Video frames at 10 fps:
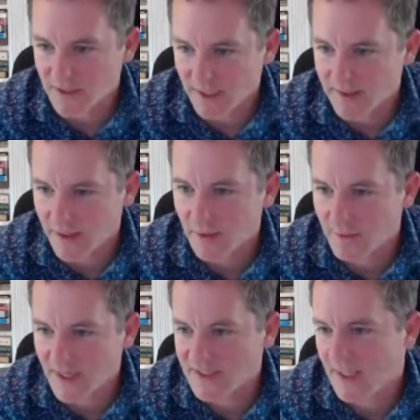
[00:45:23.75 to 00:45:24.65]
Like they're
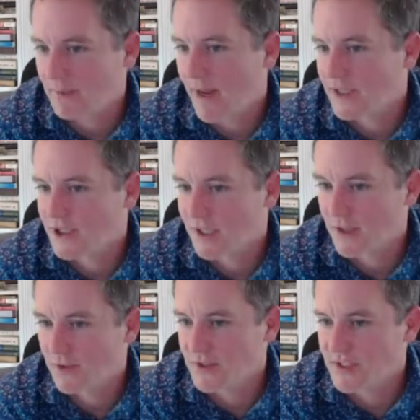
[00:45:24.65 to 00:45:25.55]
mixing and matching
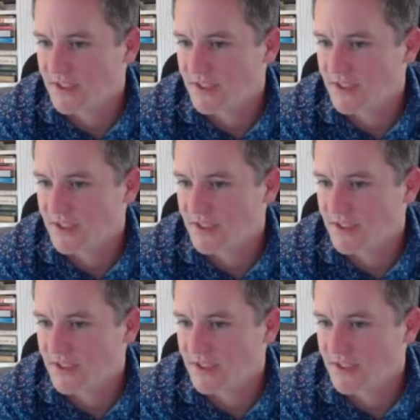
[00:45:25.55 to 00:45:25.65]
used